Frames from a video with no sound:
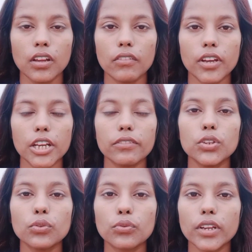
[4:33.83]
Whenever
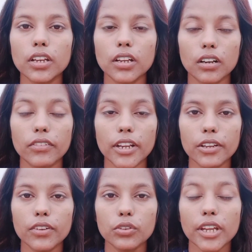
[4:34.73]

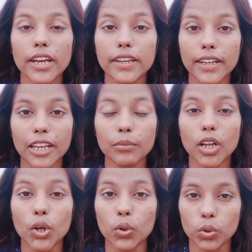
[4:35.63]
you get time
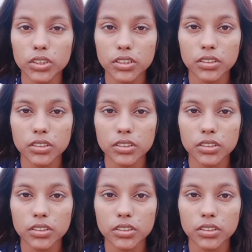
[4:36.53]
alone